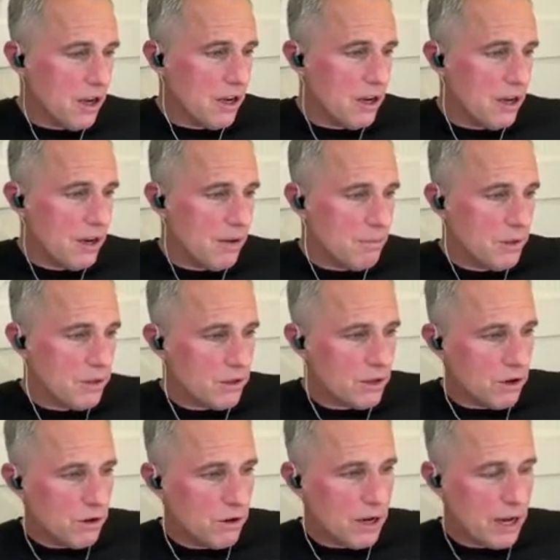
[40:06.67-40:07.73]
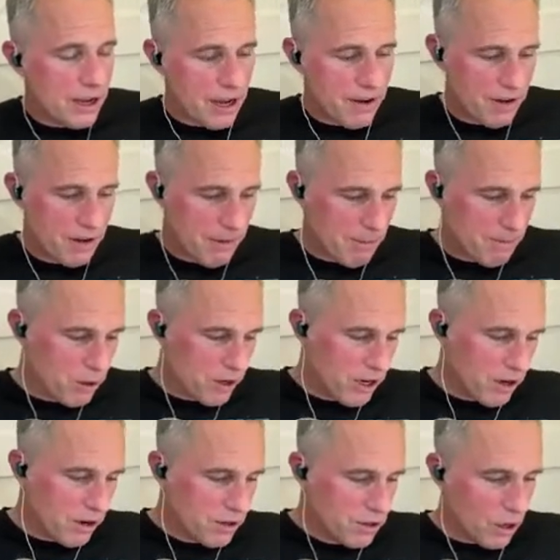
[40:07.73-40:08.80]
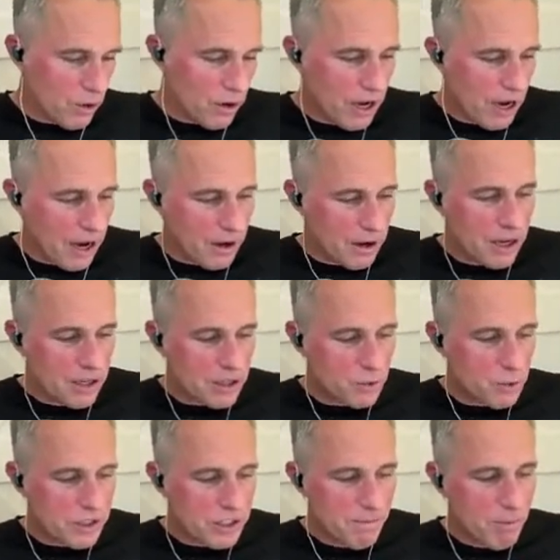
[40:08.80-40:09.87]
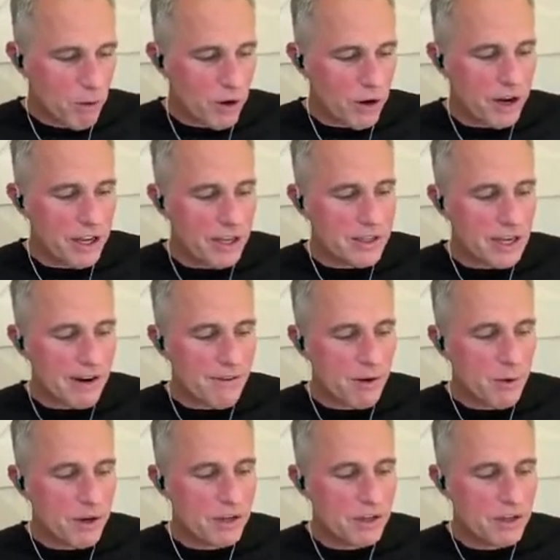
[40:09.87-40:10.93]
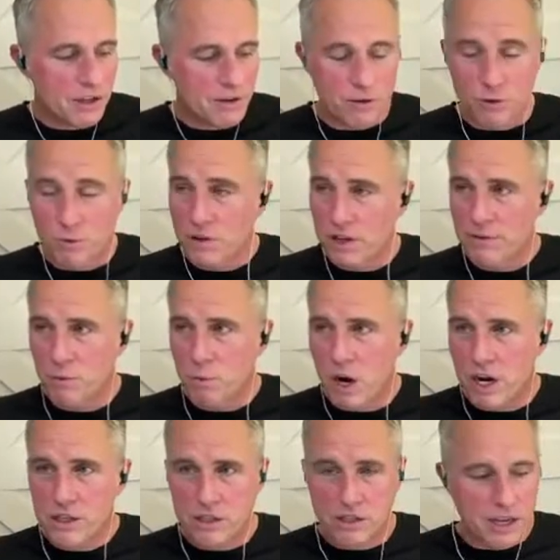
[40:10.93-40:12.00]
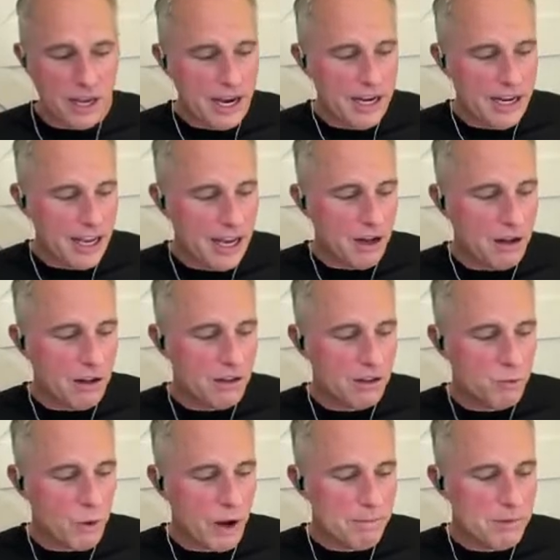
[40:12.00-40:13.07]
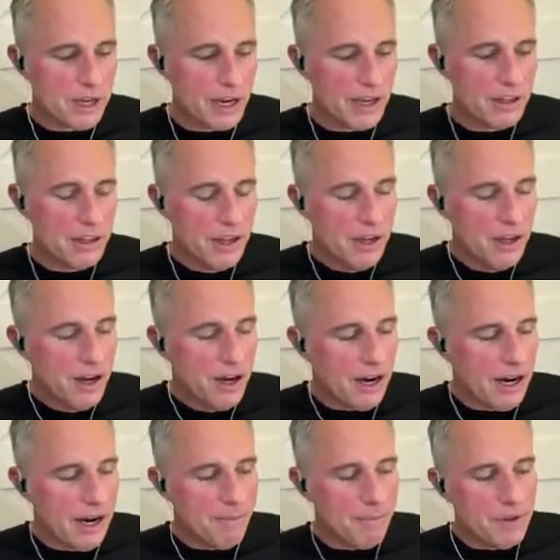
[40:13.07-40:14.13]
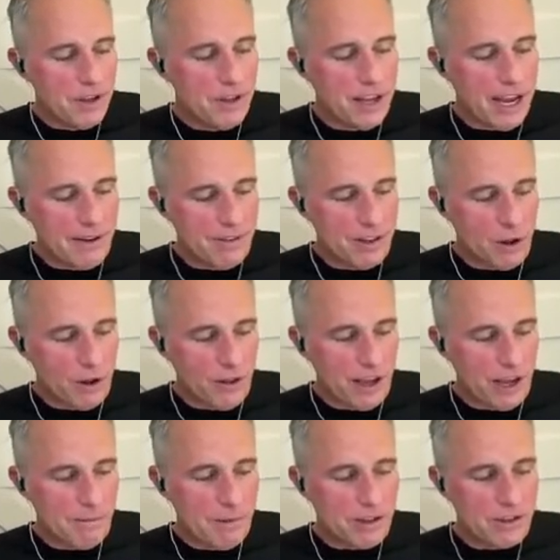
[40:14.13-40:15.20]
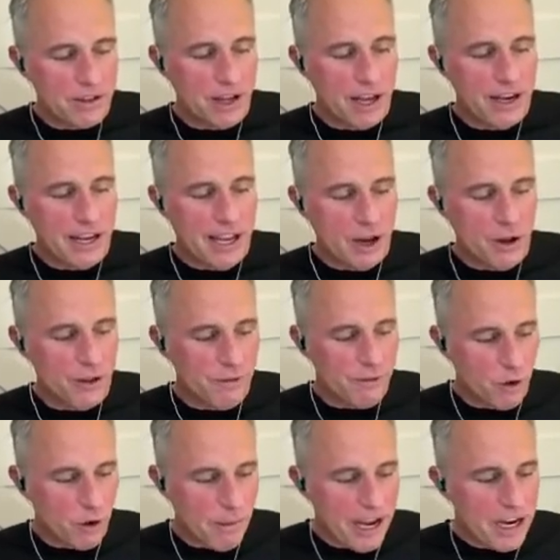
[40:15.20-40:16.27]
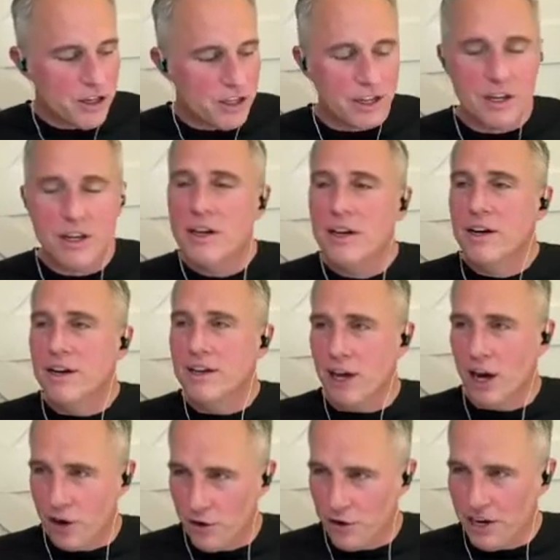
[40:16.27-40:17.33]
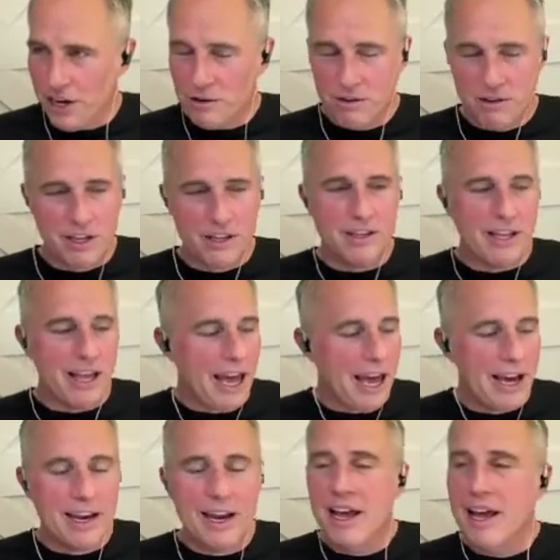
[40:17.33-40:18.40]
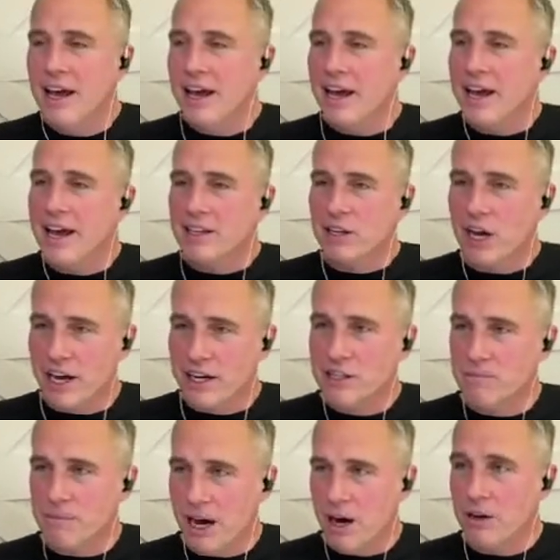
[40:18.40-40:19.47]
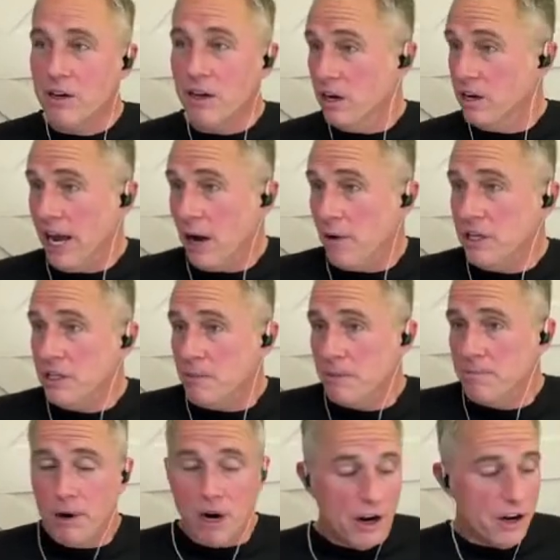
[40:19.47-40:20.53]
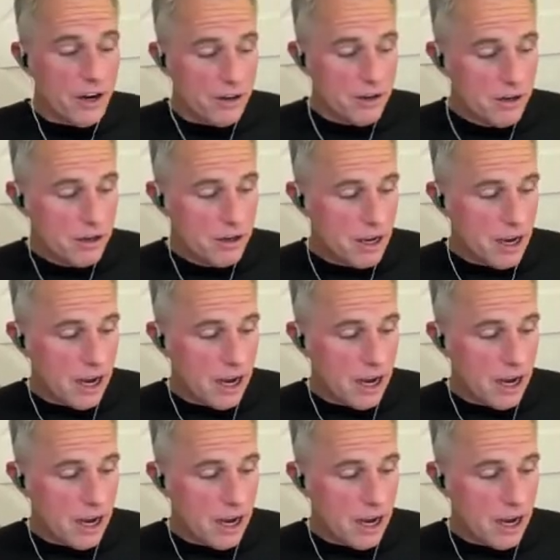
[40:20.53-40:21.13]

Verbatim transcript: Um, let's go. I have it in my book here. So, because uh, it's what's important is everyone, if you even watch on the ADL the website, um, and they have a little thing about the ADL, the formation, the 100 year thing that they had. It talks about now he's been pardoned.